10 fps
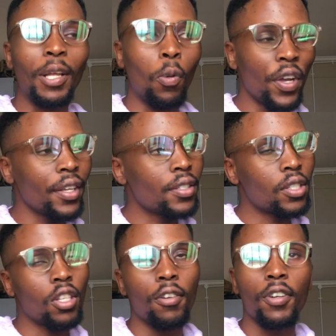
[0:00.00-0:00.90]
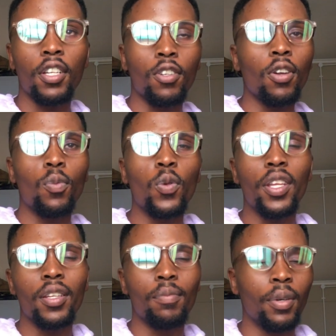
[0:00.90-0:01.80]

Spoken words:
Weird story, not weird,